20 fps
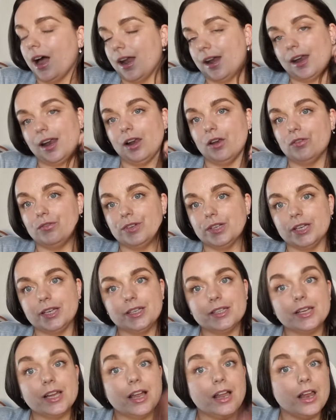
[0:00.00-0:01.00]
and I loved
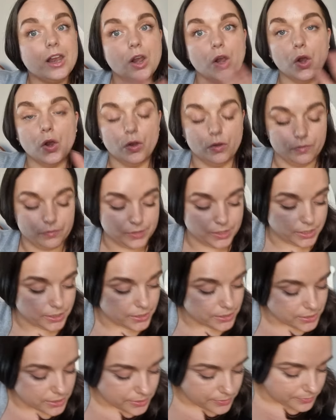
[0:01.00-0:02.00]
it. Loved
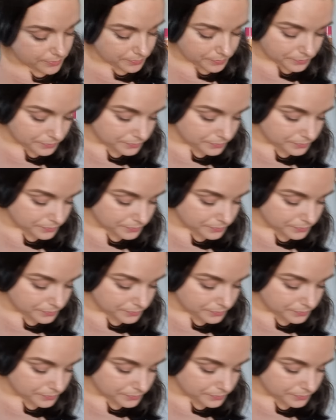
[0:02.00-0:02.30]
it.